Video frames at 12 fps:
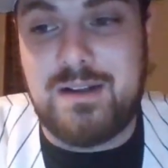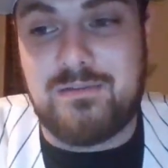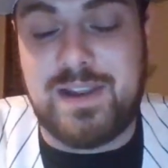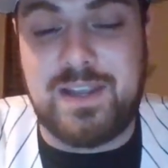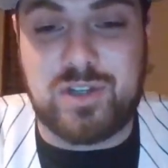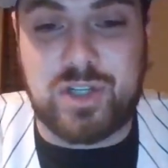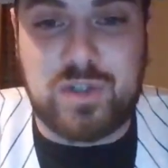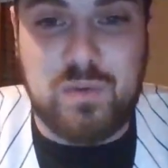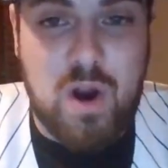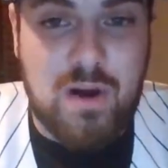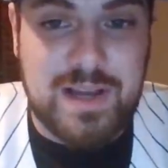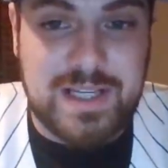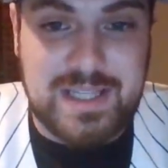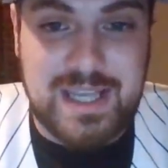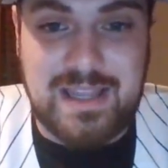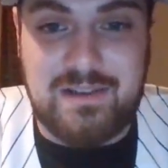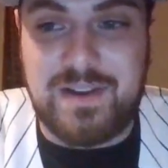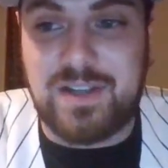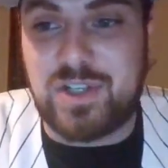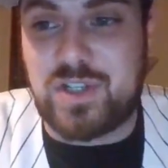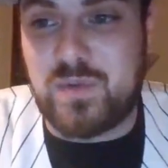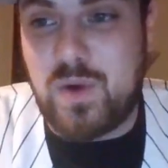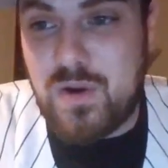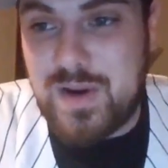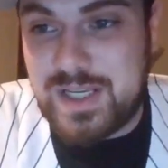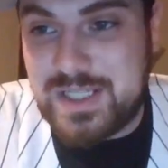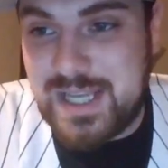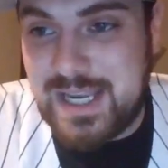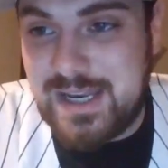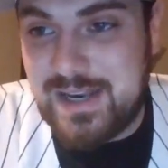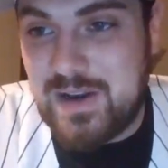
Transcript: Ranger Suarez thing that Ranger Suarez did,